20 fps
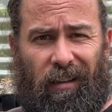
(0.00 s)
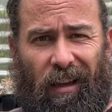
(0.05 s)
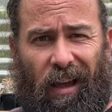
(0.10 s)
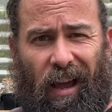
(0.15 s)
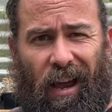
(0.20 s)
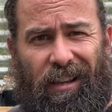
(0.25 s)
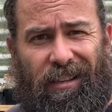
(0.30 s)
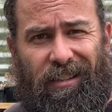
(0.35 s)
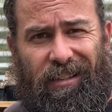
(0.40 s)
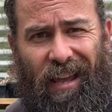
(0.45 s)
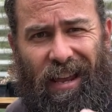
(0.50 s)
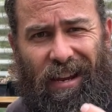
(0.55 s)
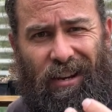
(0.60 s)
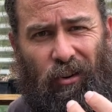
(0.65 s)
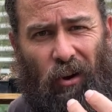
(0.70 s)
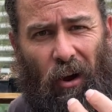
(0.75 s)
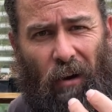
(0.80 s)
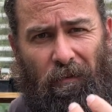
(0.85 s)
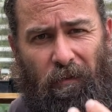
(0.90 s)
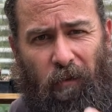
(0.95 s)
And it's that
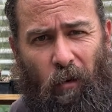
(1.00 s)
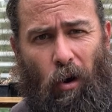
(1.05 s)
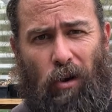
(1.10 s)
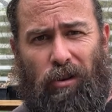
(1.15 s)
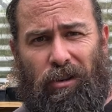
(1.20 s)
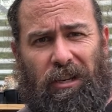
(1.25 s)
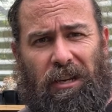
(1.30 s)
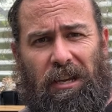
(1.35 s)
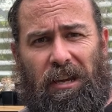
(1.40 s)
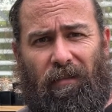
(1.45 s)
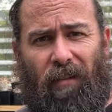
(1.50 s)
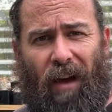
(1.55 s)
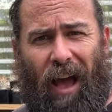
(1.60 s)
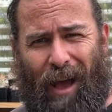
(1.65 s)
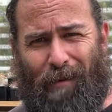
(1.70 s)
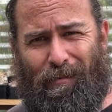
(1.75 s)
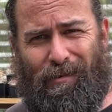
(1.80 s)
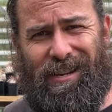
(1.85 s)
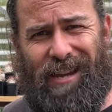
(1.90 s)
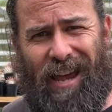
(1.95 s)
diversity of
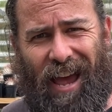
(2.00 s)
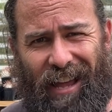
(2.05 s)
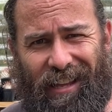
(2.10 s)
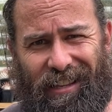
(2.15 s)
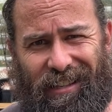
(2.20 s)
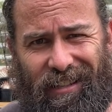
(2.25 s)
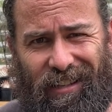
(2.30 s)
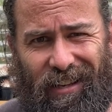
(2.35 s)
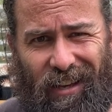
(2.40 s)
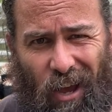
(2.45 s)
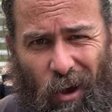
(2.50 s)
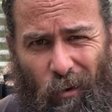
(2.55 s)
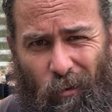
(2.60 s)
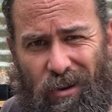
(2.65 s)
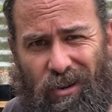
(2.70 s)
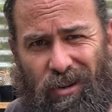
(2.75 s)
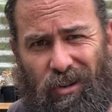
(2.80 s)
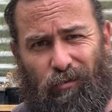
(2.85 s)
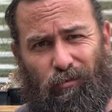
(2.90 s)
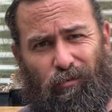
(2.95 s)
habitats
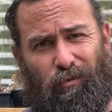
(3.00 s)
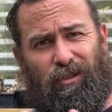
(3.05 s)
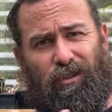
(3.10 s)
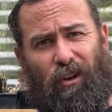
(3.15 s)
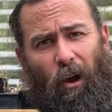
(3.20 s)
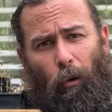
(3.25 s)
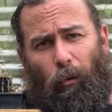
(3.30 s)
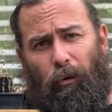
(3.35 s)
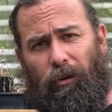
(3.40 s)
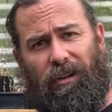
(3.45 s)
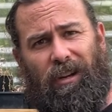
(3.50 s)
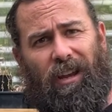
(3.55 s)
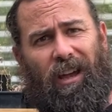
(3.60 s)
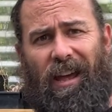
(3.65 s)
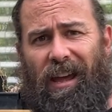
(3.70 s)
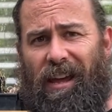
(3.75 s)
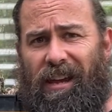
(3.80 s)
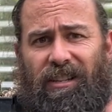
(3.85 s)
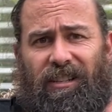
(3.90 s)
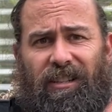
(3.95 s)
which has resulted
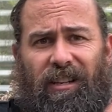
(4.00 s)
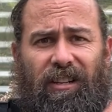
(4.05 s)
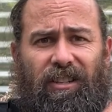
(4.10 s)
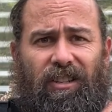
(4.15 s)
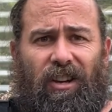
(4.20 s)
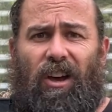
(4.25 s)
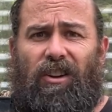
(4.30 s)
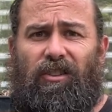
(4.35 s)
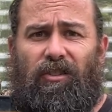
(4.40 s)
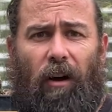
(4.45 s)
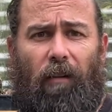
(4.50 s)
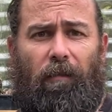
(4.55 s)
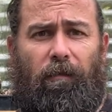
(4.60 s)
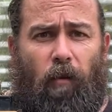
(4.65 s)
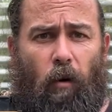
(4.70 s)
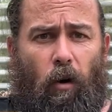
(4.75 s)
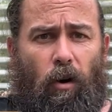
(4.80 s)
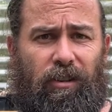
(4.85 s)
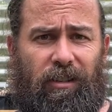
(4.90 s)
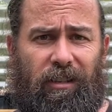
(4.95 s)
in such
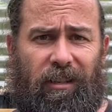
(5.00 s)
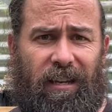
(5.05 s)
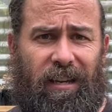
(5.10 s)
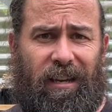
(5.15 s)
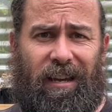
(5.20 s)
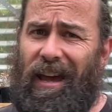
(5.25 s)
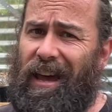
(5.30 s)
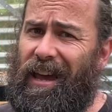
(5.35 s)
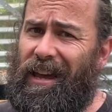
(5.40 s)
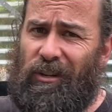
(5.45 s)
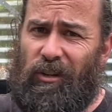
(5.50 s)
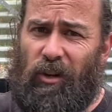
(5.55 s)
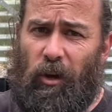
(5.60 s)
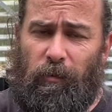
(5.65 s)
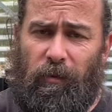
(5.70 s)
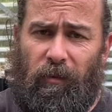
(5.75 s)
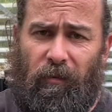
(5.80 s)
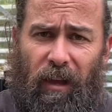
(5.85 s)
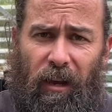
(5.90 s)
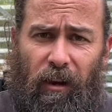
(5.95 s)
diversity in
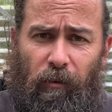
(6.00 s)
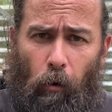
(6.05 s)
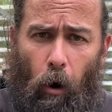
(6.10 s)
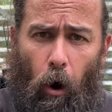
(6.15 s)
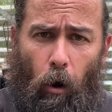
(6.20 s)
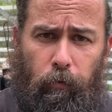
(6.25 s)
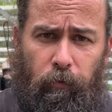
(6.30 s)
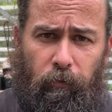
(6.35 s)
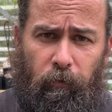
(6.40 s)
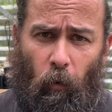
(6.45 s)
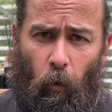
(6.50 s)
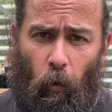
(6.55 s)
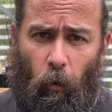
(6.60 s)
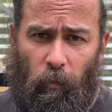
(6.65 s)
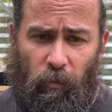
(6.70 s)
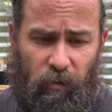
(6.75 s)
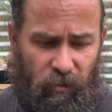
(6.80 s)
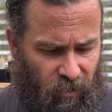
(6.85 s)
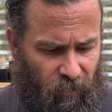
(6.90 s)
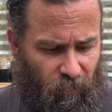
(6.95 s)
terms of their growth
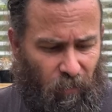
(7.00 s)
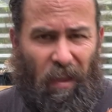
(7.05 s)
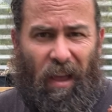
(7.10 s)
forms.